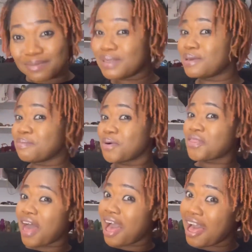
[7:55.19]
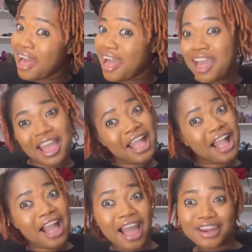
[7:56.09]
Being a mother
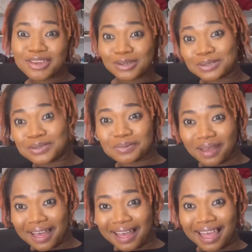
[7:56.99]
and a YouTuber.